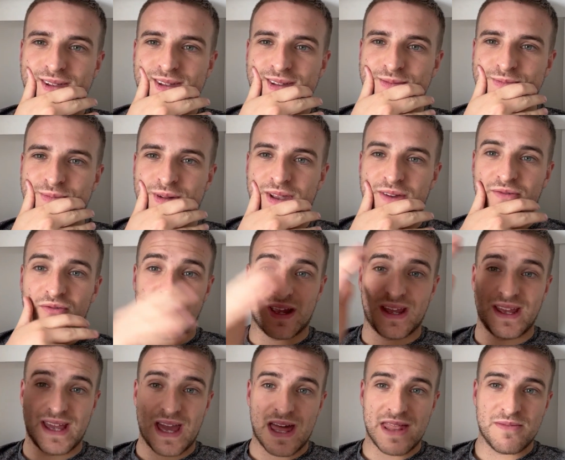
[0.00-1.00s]
But if we
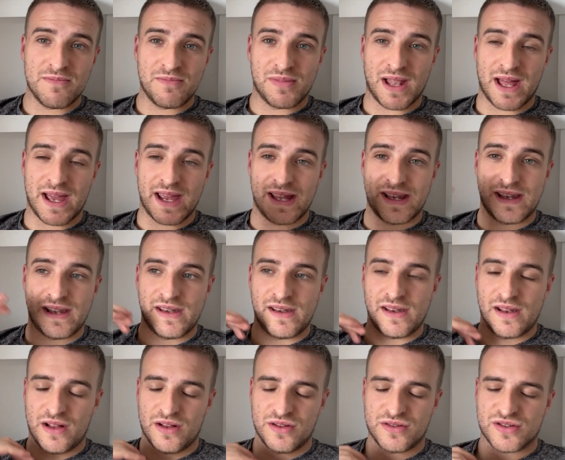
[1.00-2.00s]
can get them playing
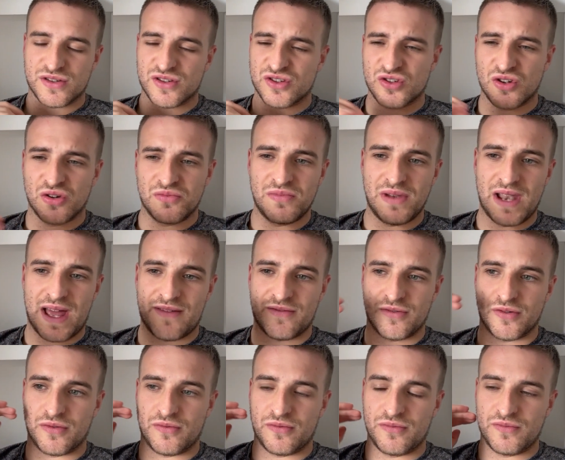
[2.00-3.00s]
at some
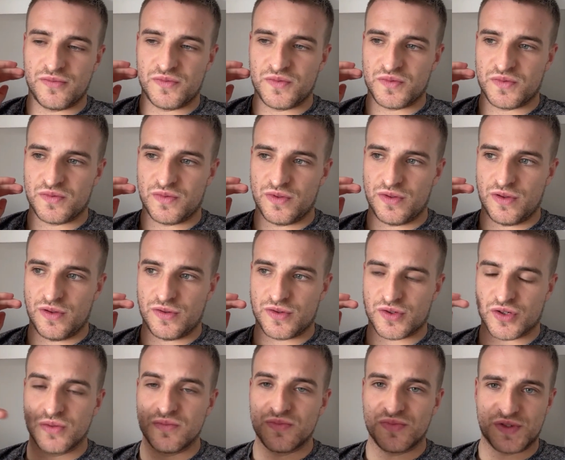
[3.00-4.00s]
level,
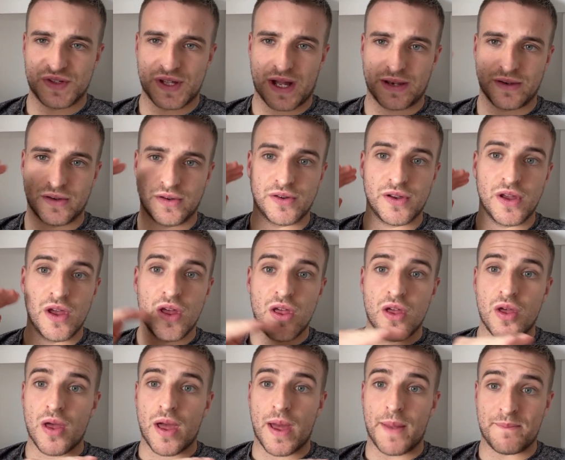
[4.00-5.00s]
some standard,
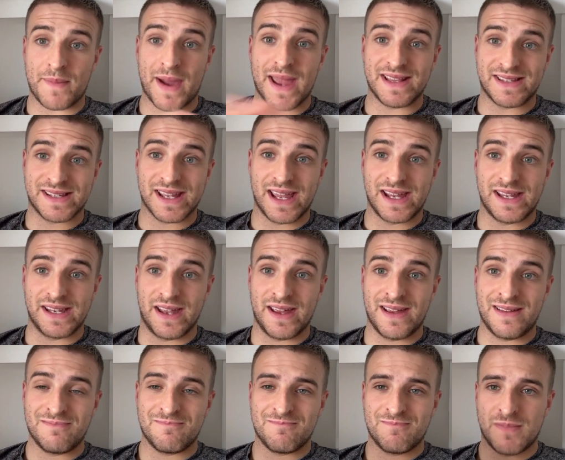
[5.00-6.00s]
and maintain
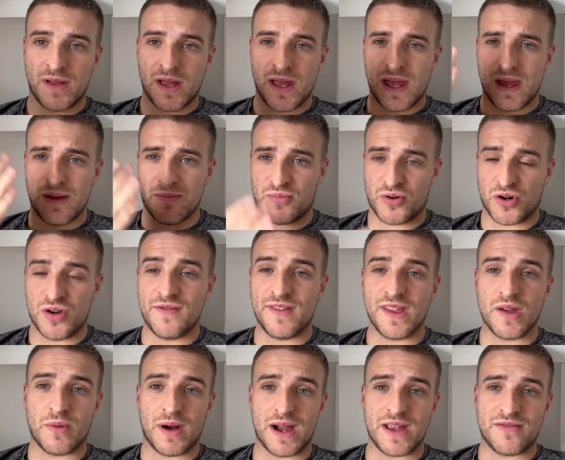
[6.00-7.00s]
it, improve the
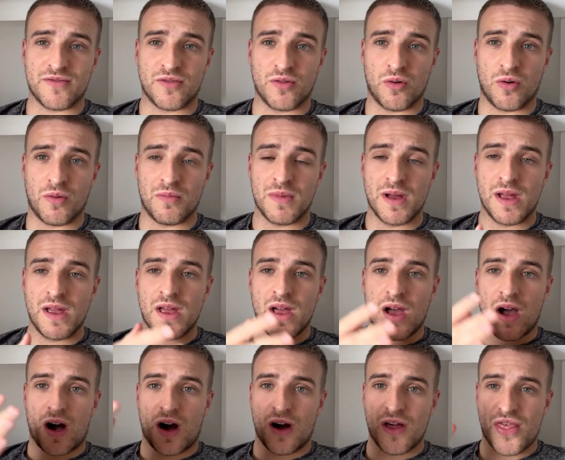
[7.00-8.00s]
away form,
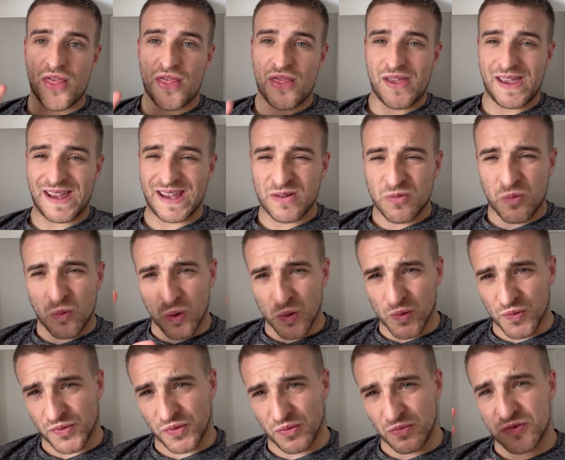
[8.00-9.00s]
I think
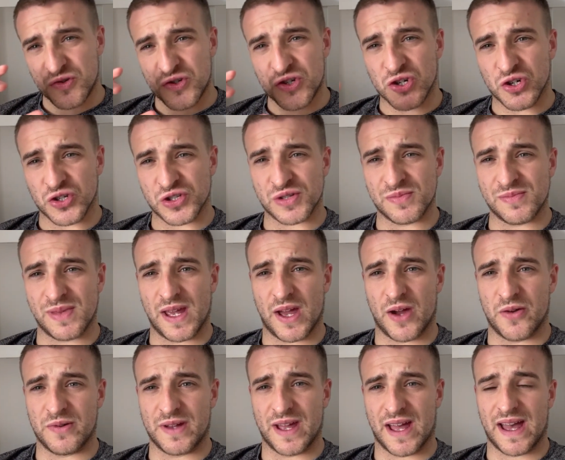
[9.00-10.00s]
Wolves will just be
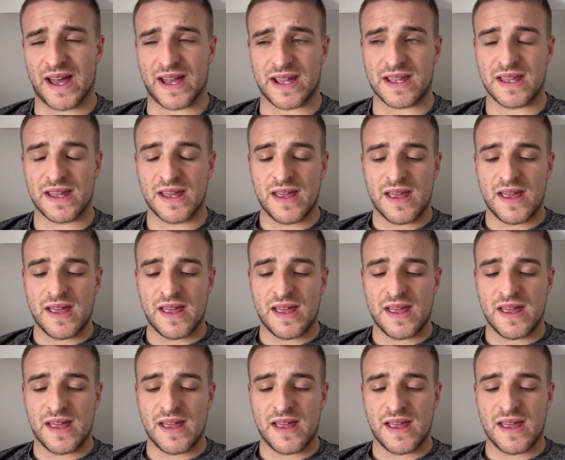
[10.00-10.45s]
okay.